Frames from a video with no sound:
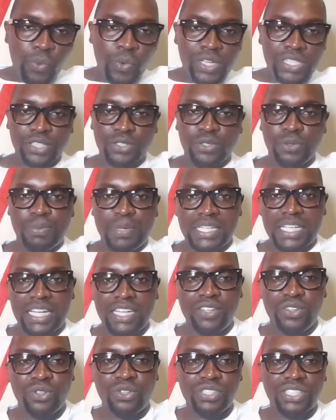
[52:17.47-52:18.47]
Wacha
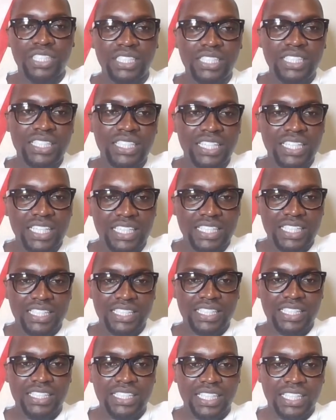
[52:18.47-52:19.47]
tupatane huko chini. Let
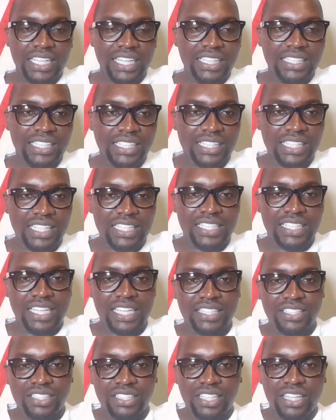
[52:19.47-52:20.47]
us interact and
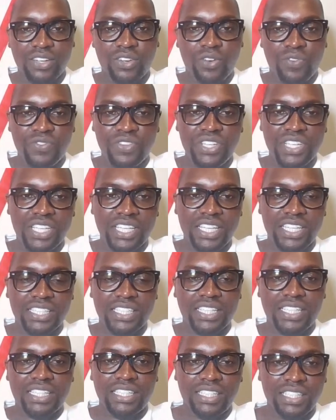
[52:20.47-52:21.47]
let us
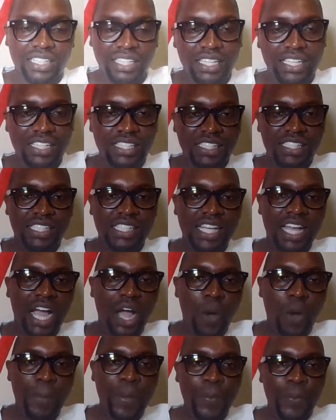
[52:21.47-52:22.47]
communicate and see
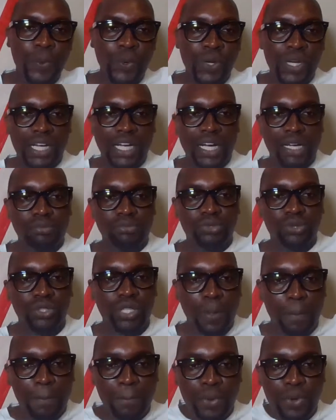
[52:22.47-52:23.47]
how people will come
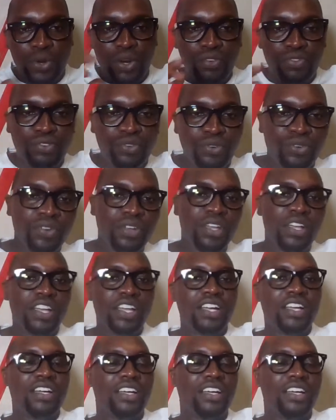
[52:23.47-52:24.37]
to the beautiful.